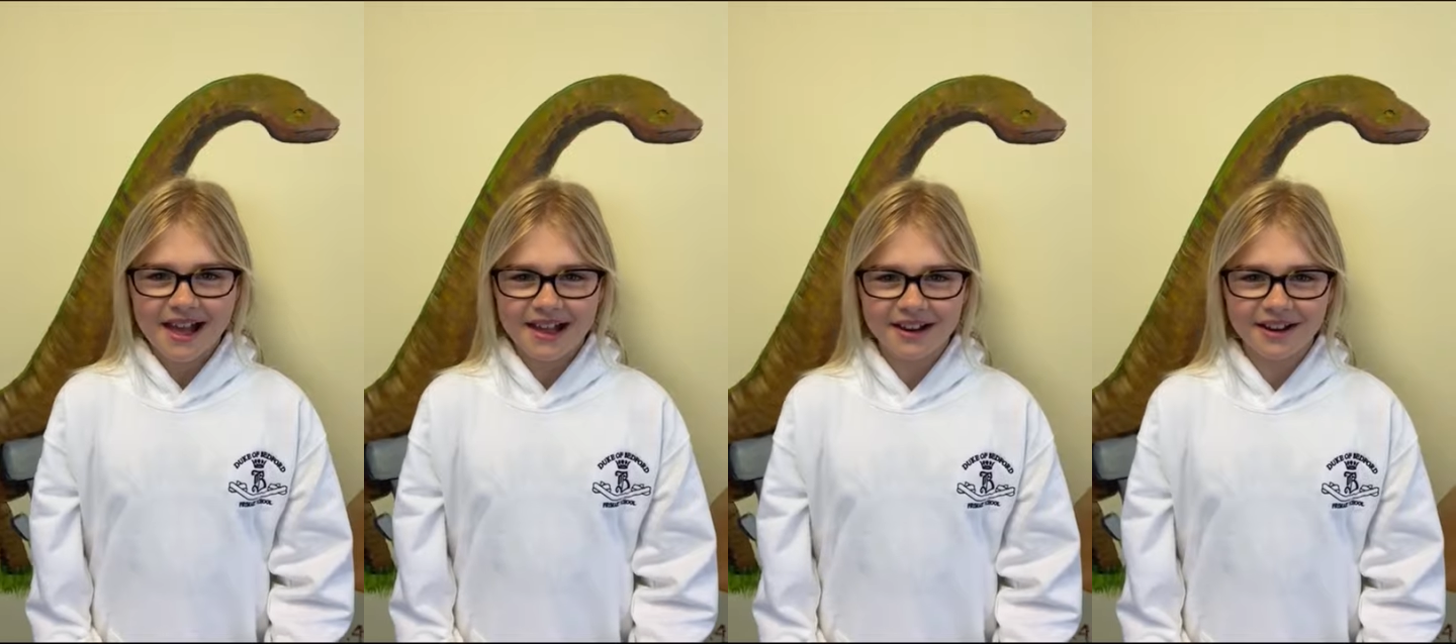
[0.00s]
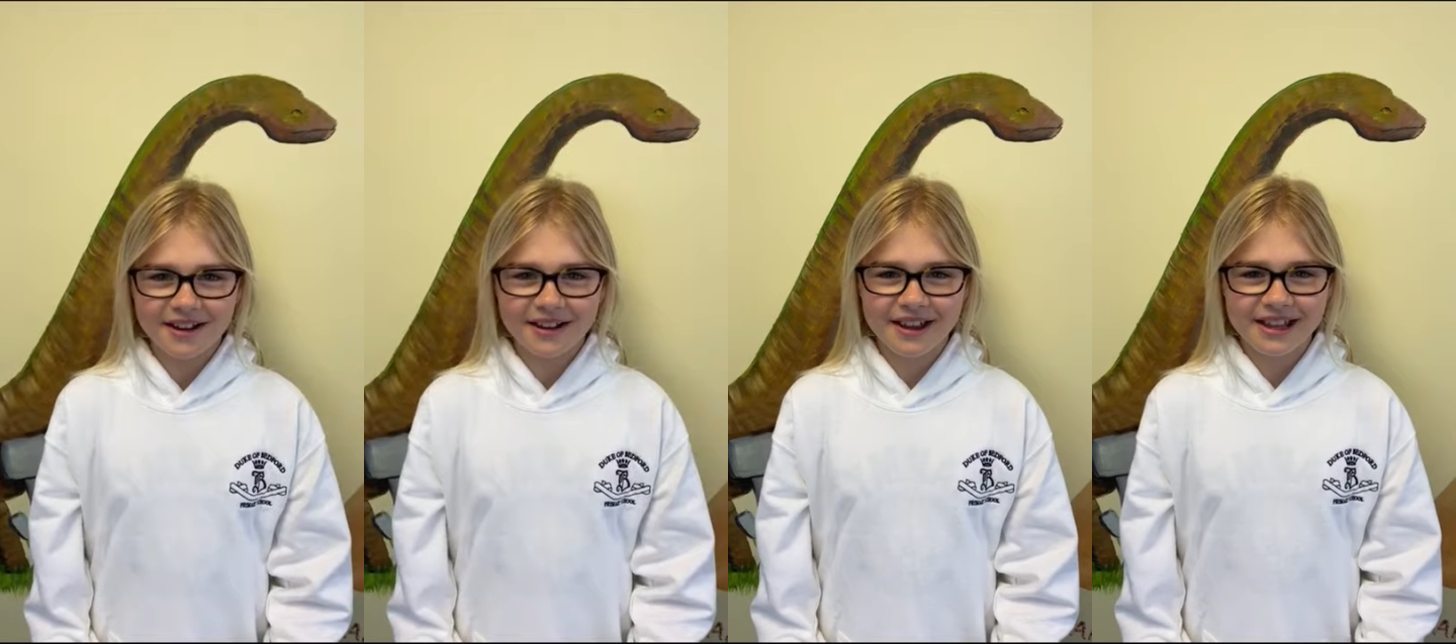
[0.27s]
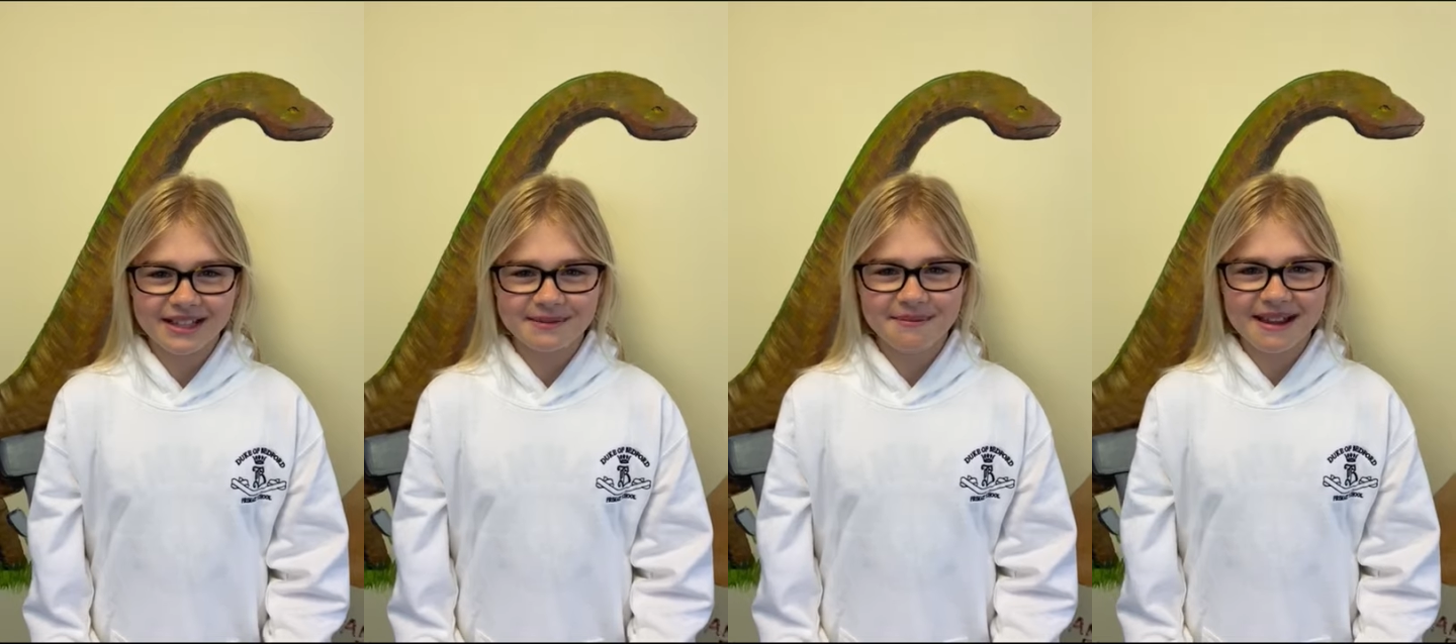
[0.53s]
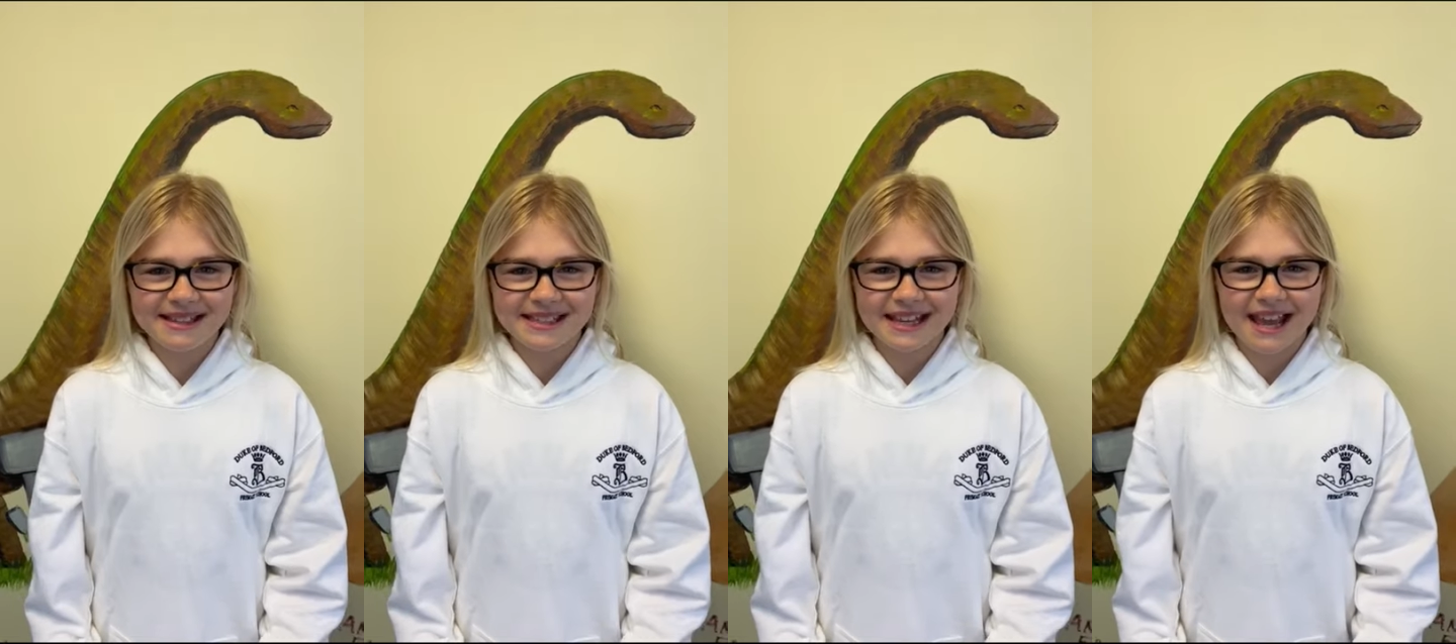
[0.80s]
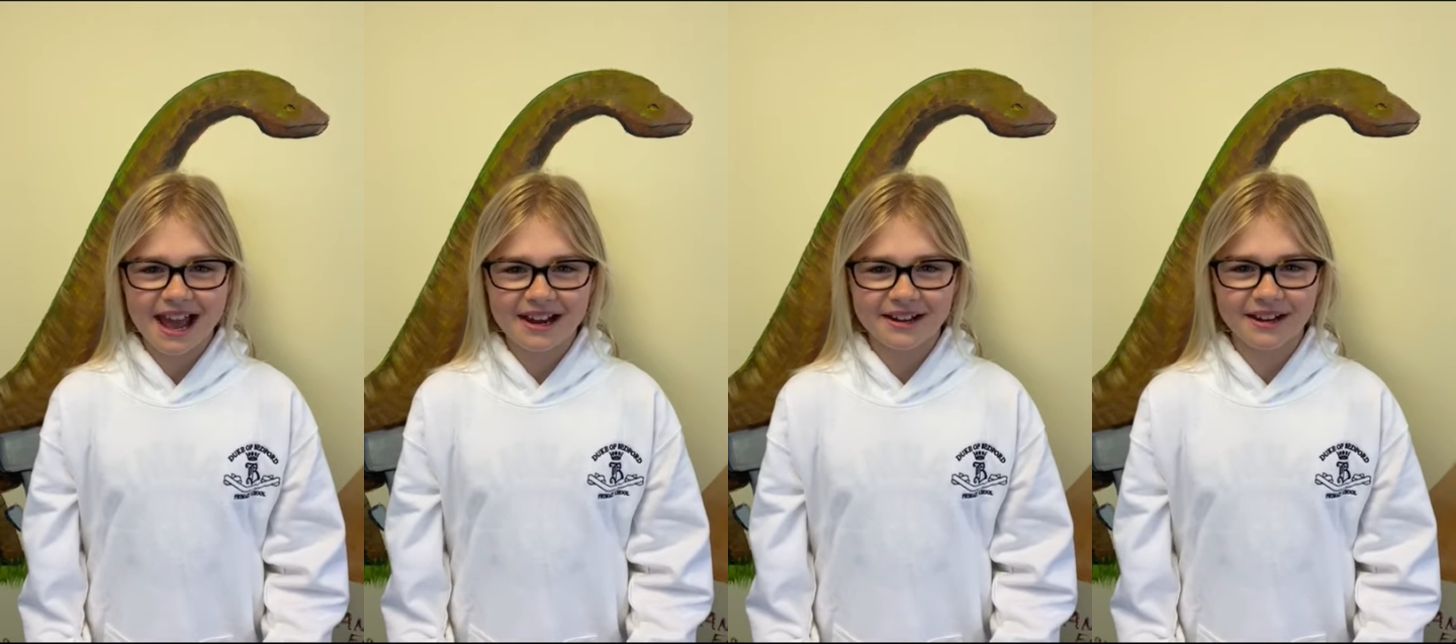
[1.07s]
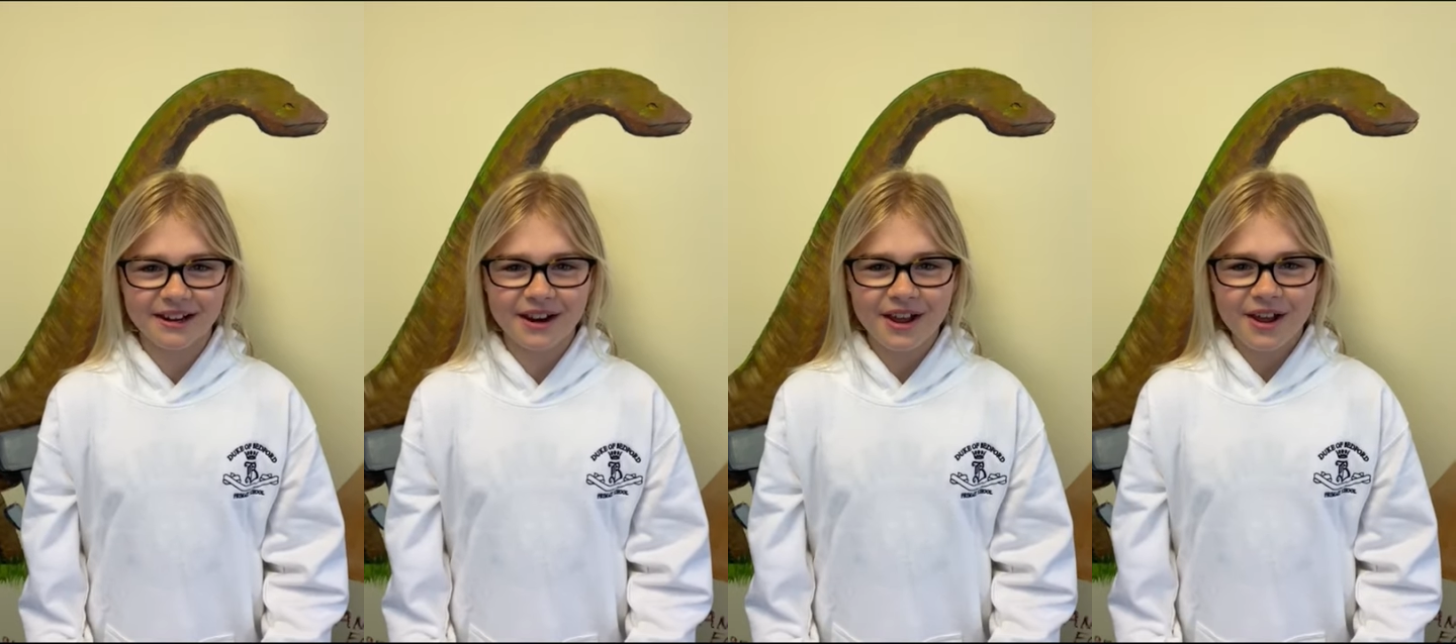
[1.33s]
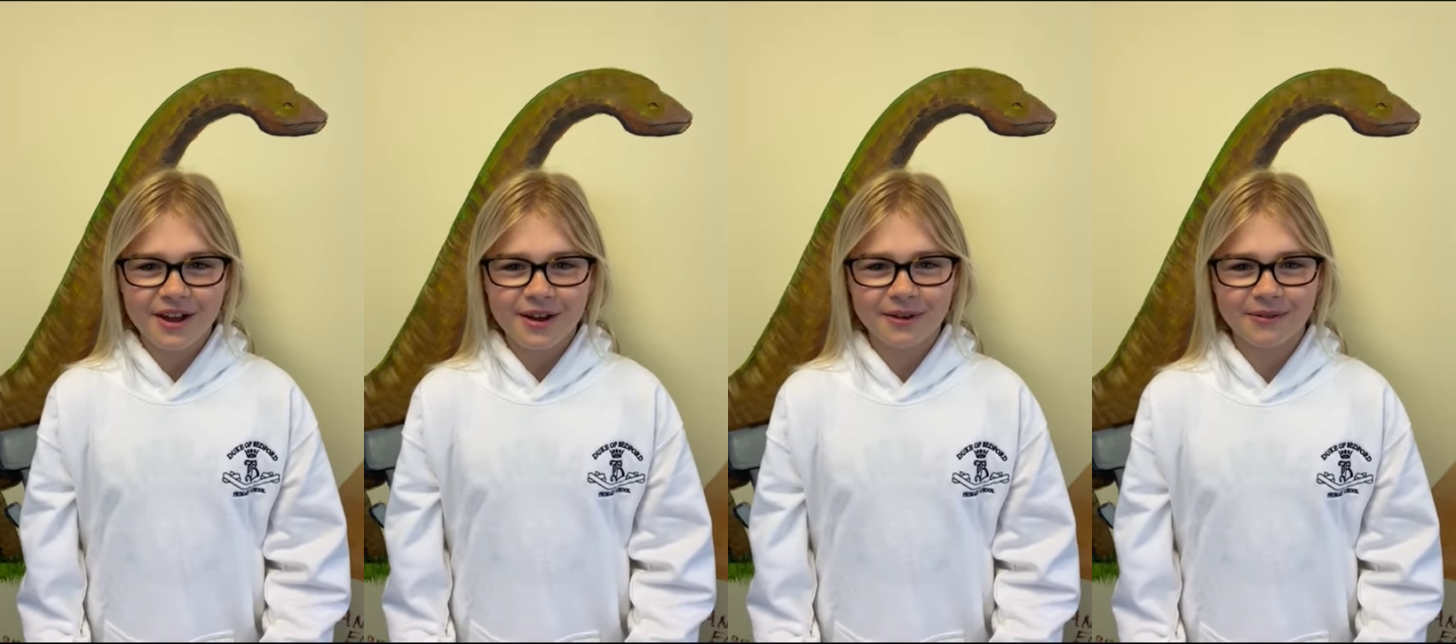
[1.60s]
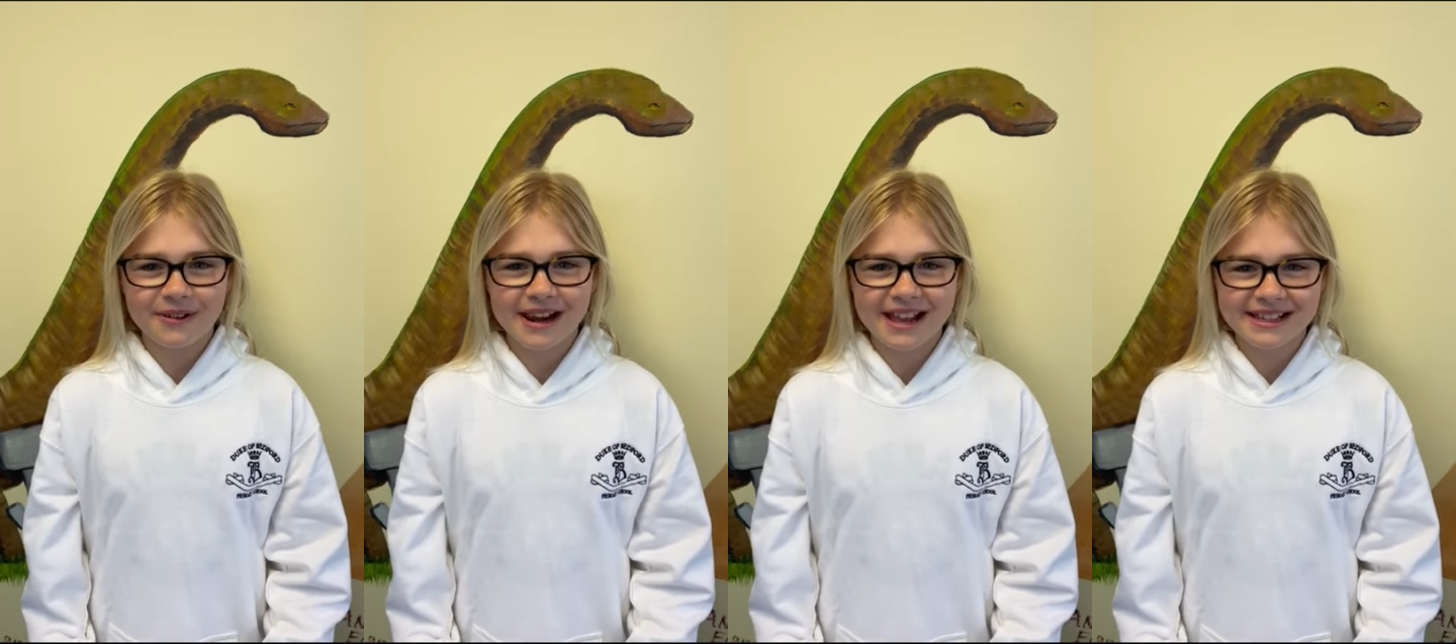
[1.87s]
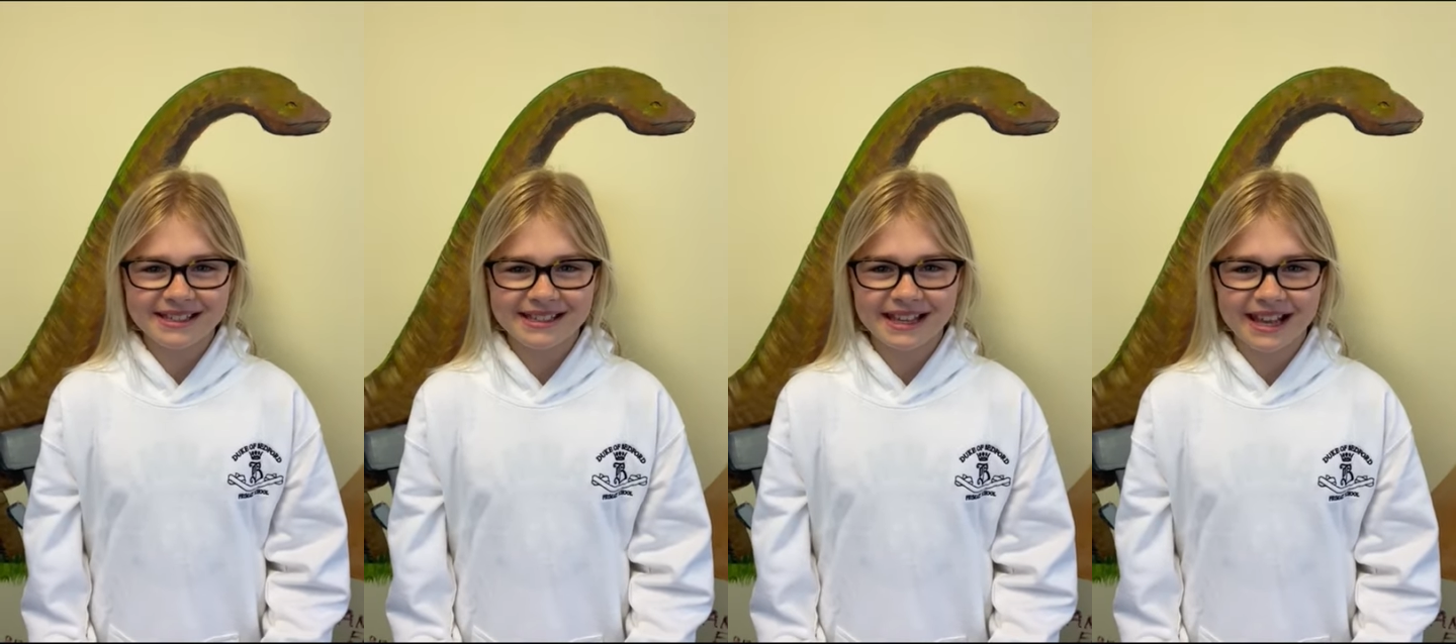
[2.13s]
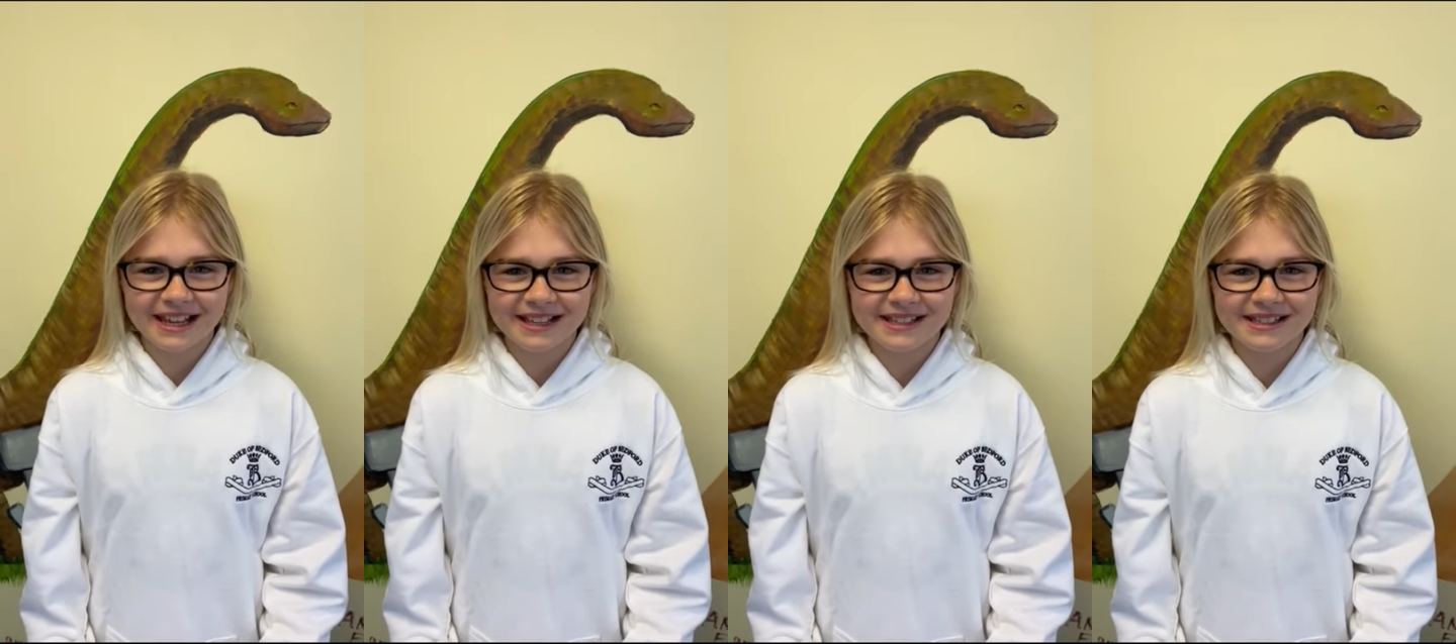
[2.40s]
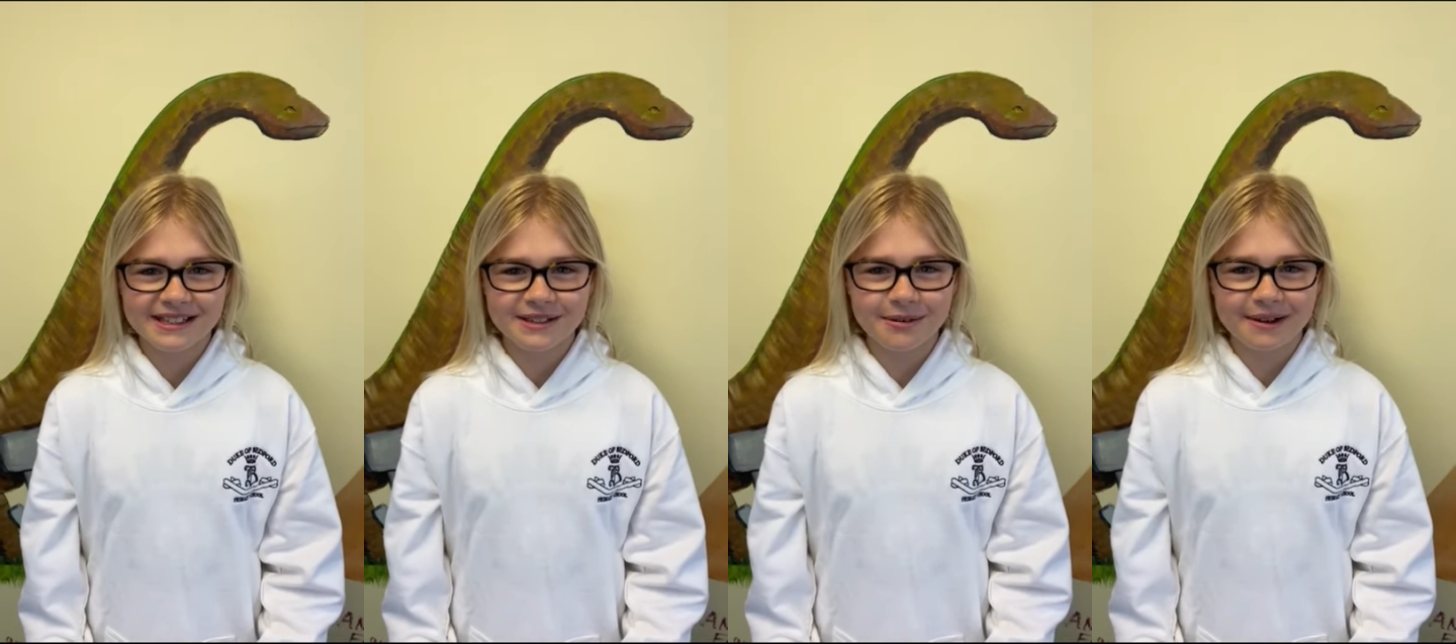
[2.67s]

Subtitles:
Hello, it's Maisie Cannon of Class 6,